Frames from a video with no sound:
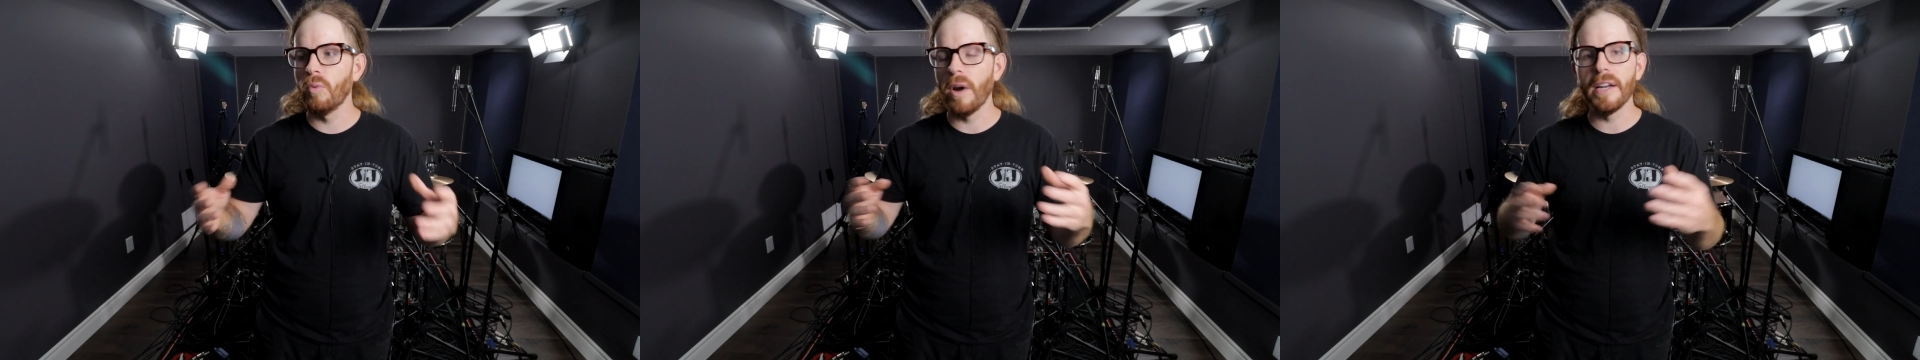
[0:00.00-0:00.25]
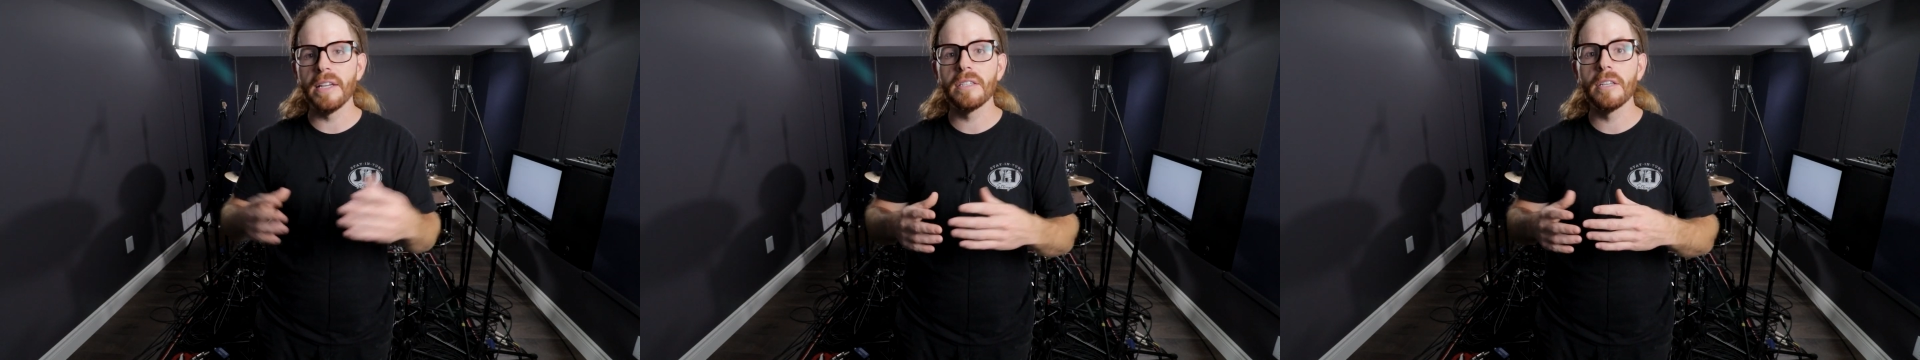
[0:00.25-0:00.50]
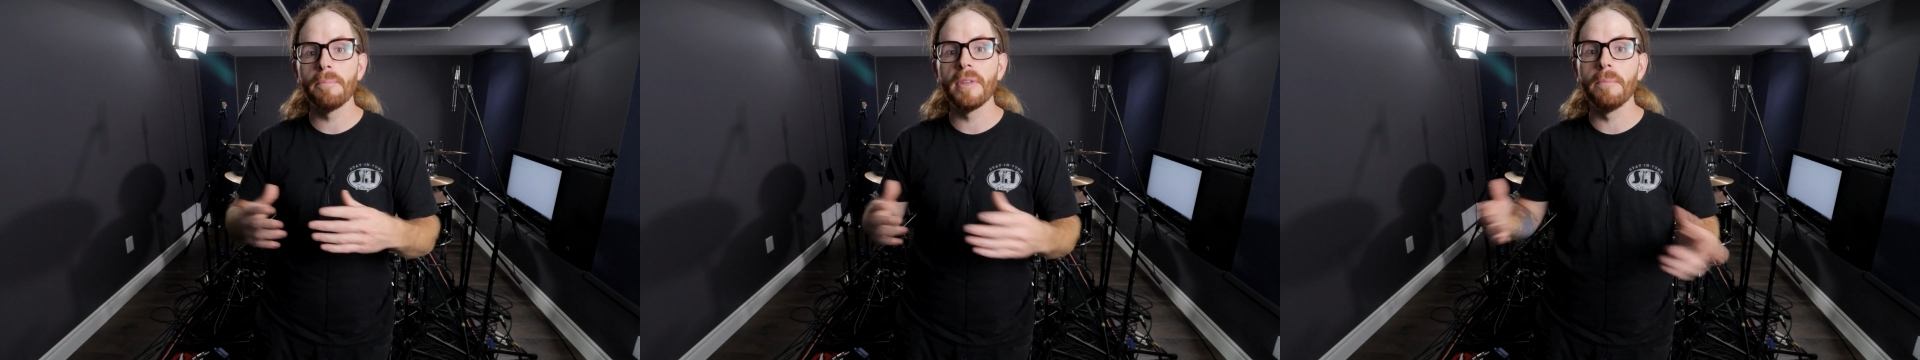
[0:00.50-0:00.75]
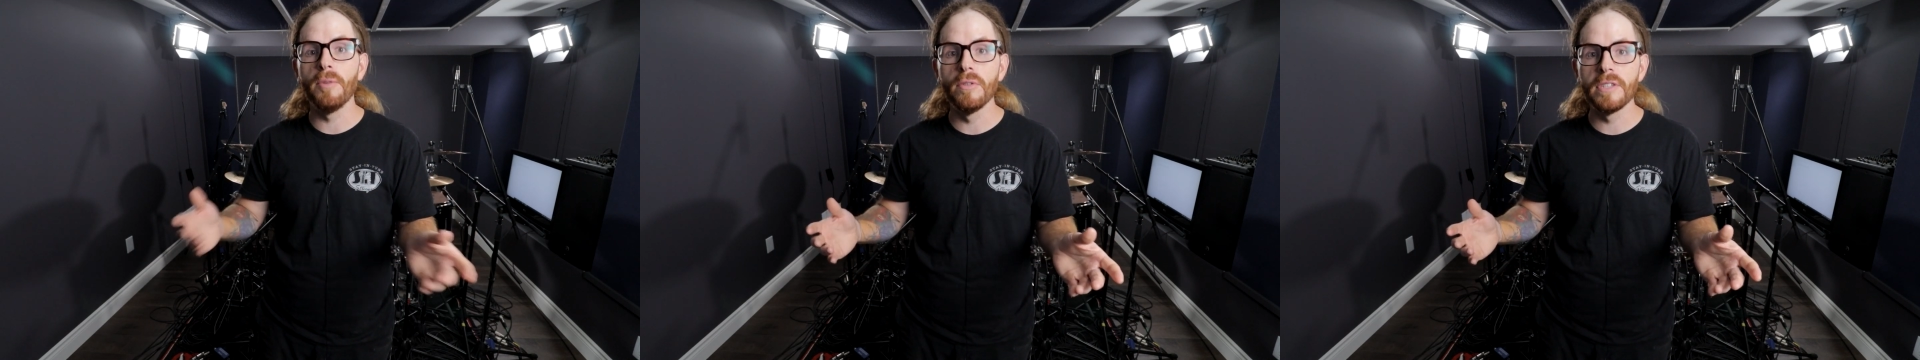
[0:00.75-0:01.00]
writing
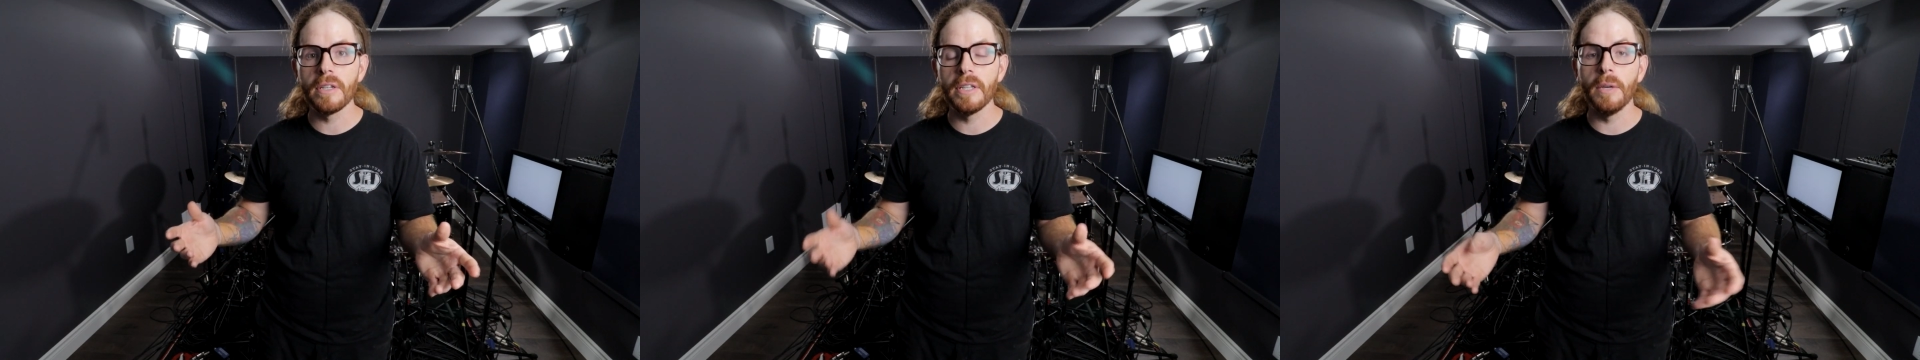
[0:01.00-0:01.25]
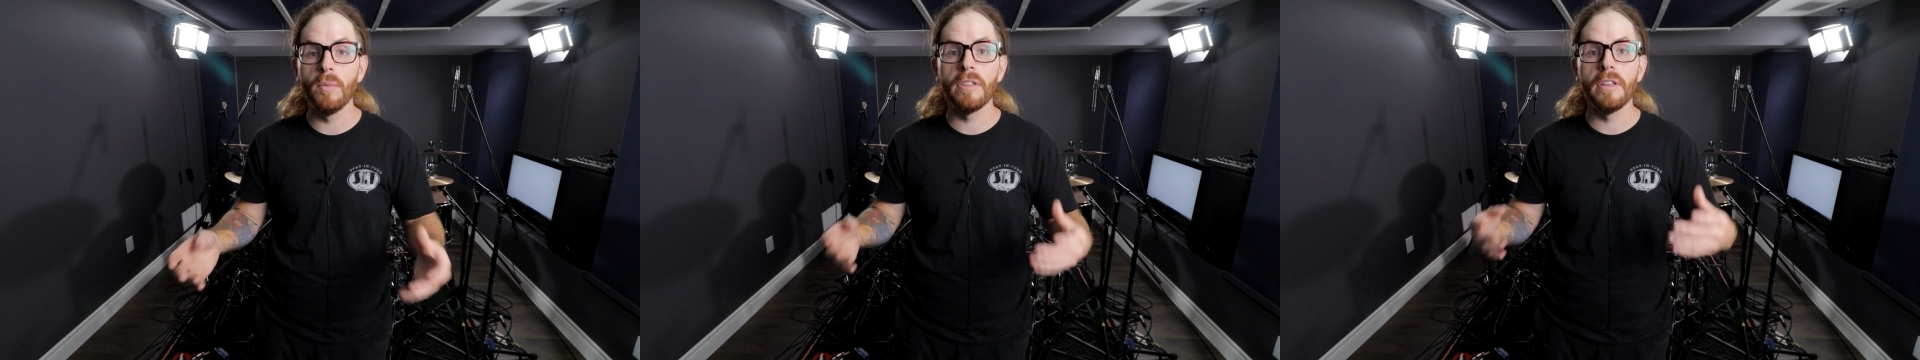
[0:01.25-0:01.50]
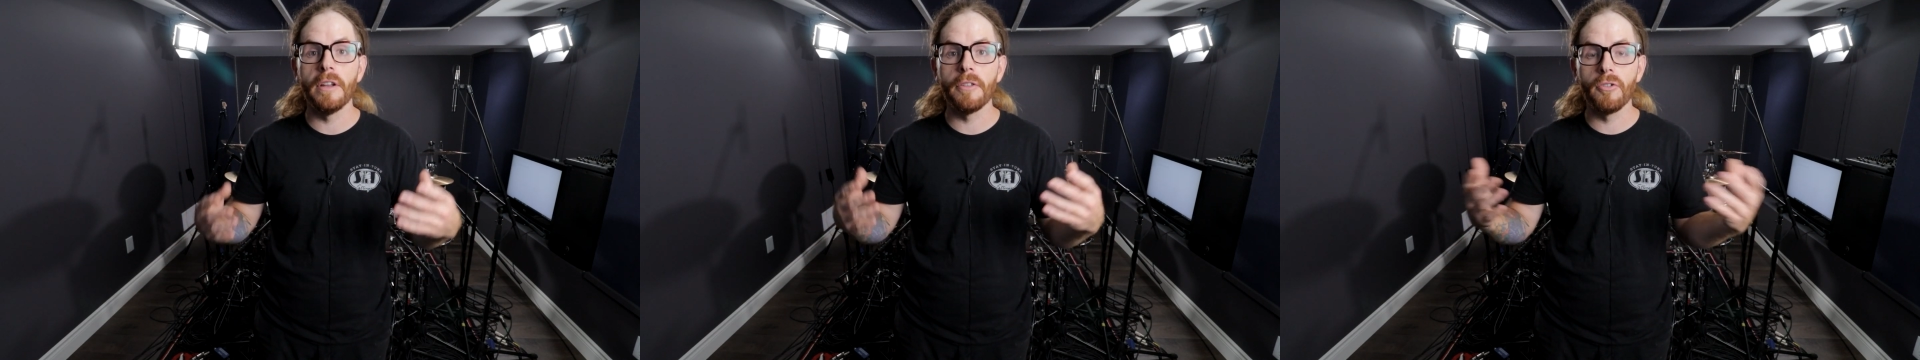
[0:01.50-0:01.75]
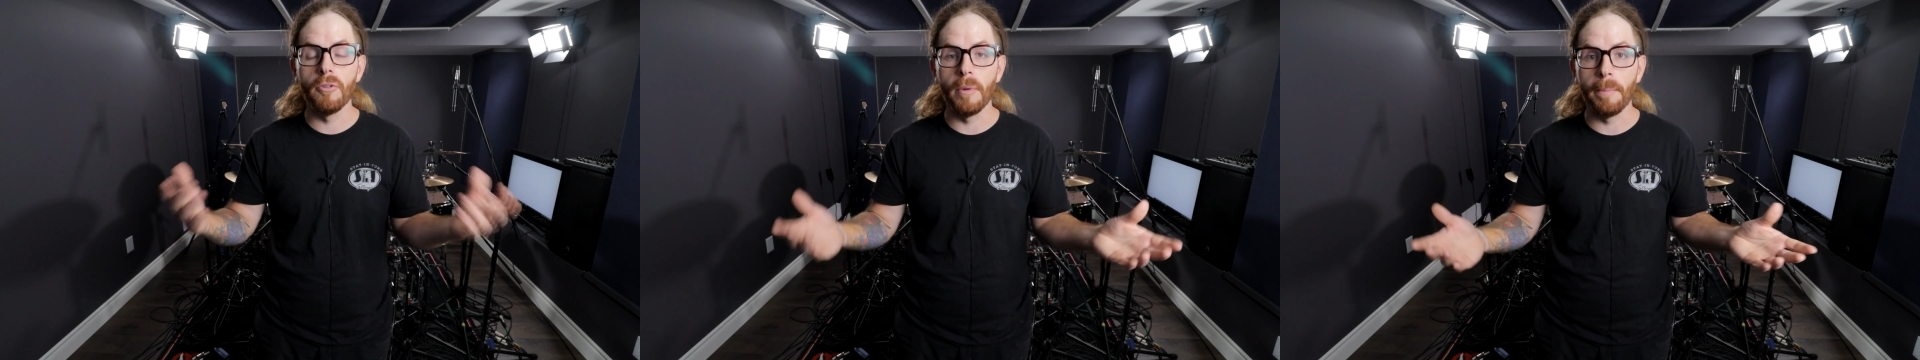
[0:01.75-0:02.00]
something musically with
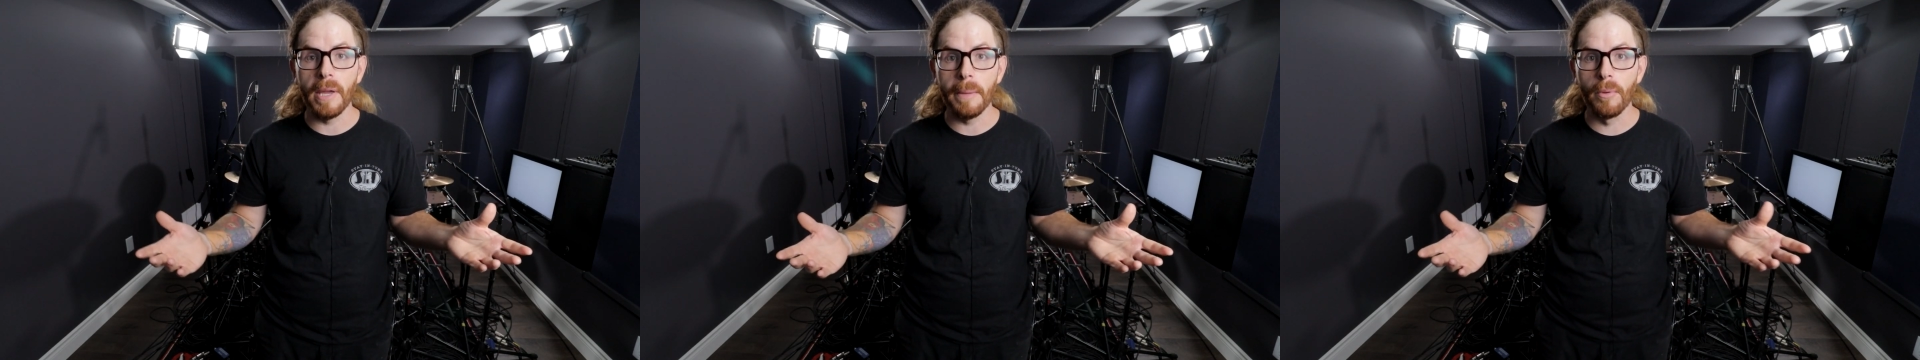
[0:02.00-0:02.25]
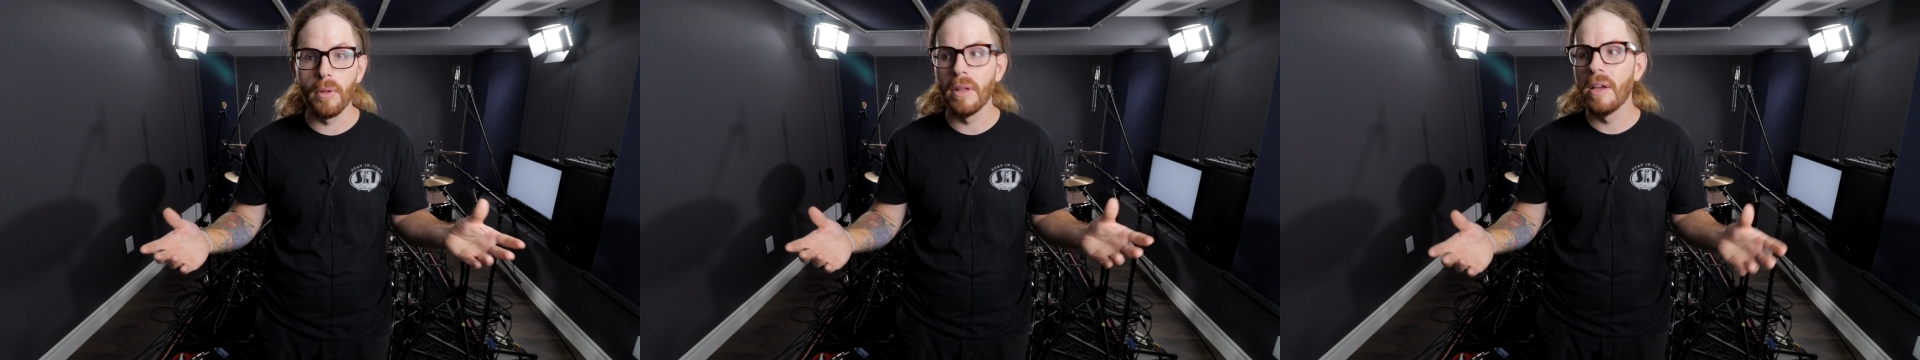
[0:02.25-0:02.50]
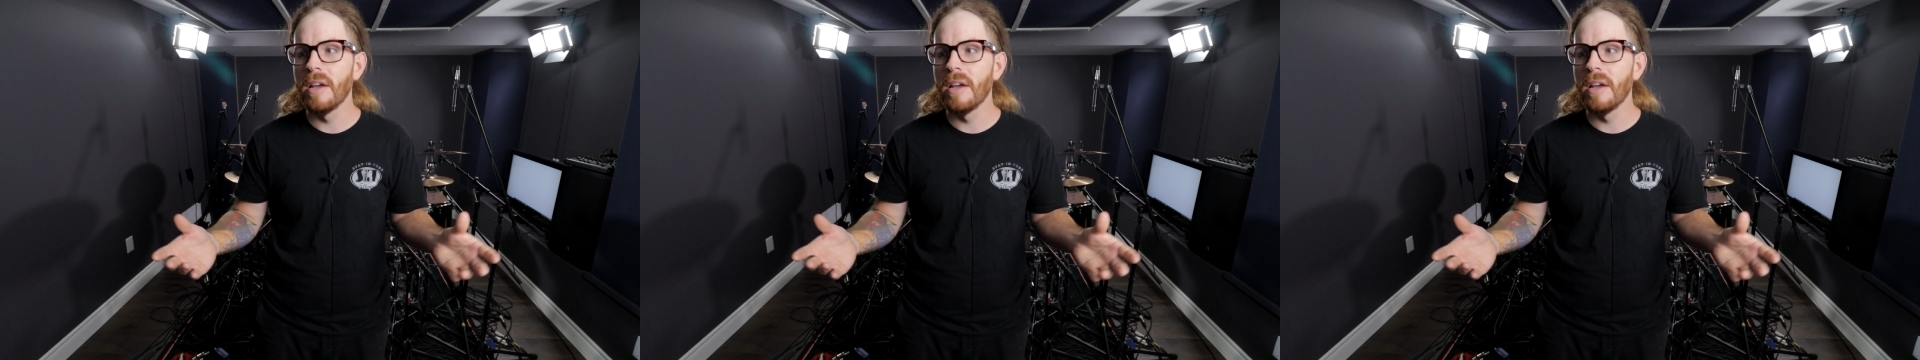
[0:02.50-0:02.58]
another group of people.